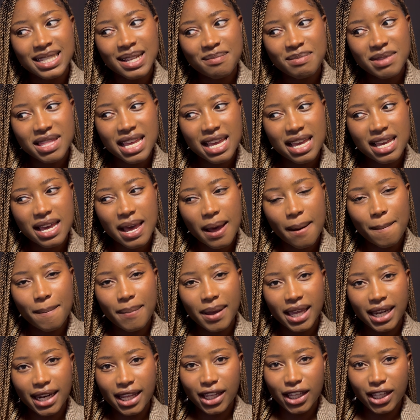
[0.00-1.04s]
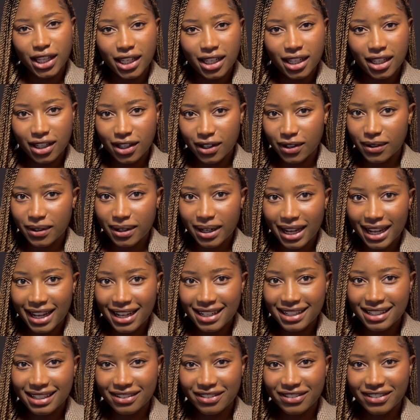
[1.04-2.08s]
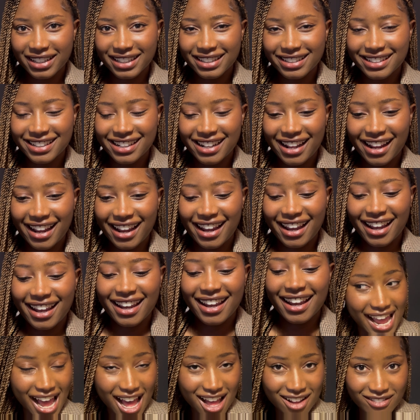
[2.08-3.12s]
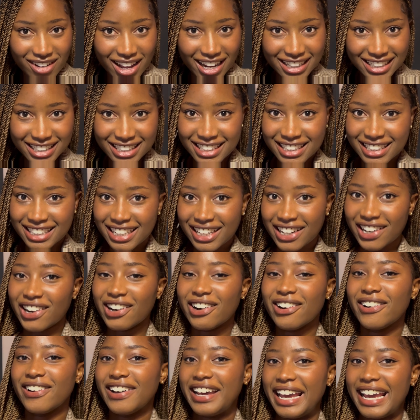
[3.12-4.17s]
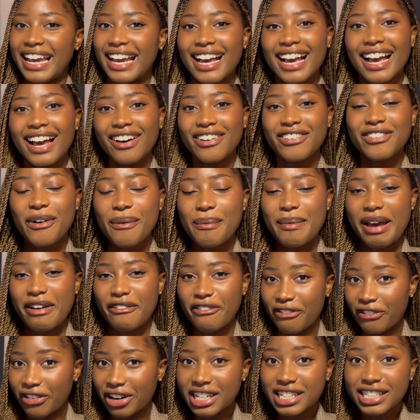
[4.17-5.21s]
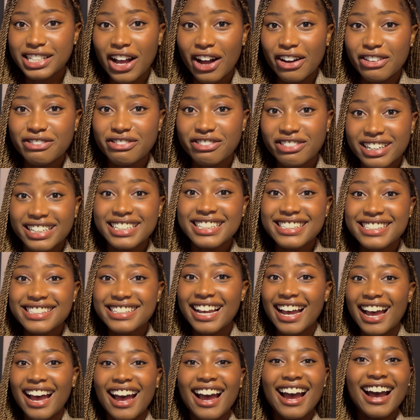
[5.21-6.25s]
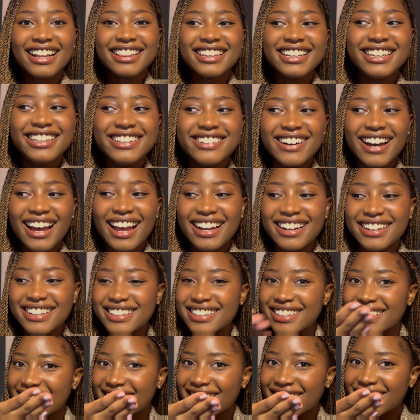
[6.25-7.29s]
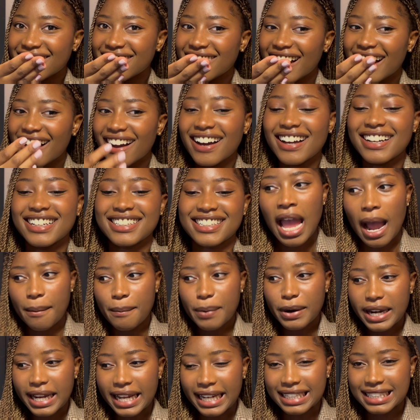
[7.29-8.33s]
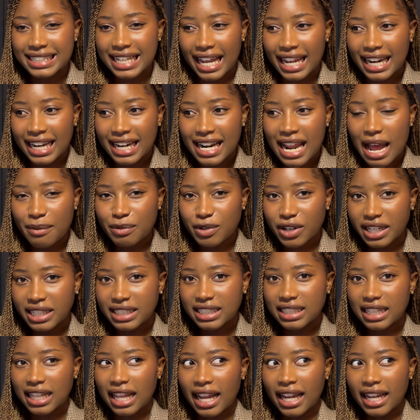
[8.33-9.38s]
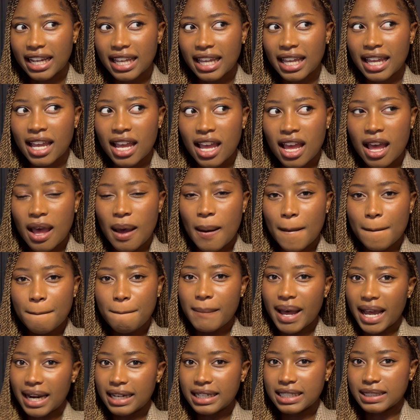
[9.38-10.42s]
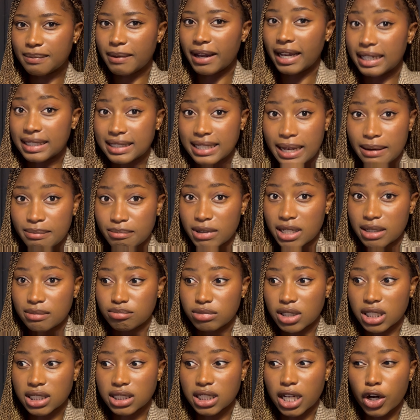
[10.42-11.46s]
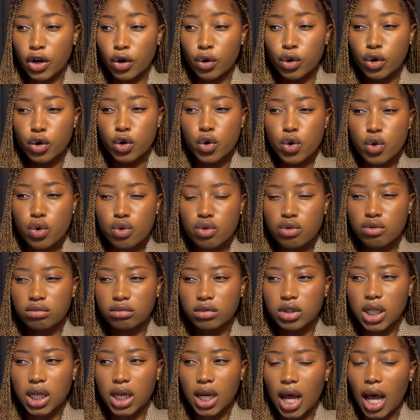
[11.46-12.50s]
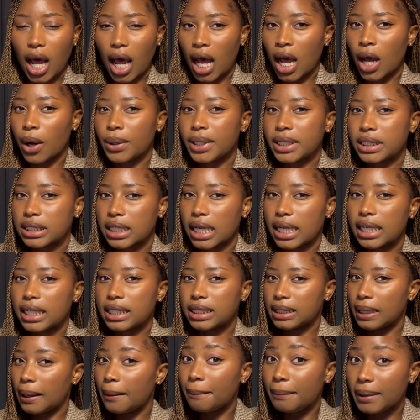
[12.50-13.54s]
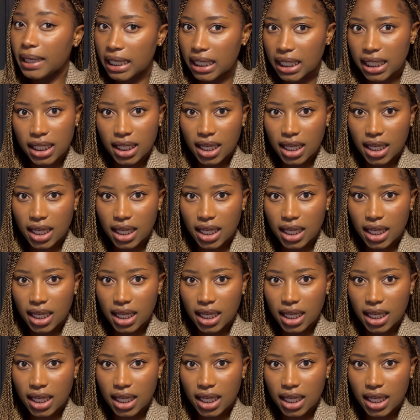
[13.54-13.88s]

something a bit new and different today. I'm actually going for my first conference at the UN. Oh my gosh. I'm pretty excited. I'm trying to like manage my excitement because I don't know how excited to be